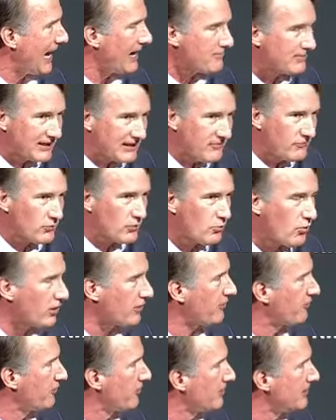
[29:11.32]
I believe we'll work
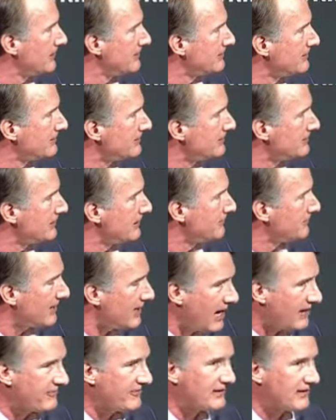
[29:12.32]
through it. I'm
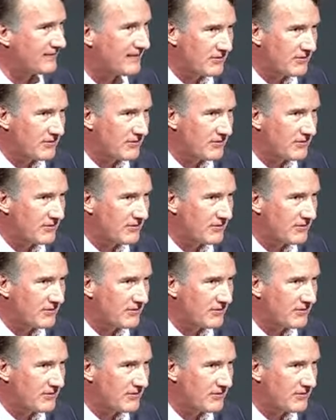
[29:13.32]
confident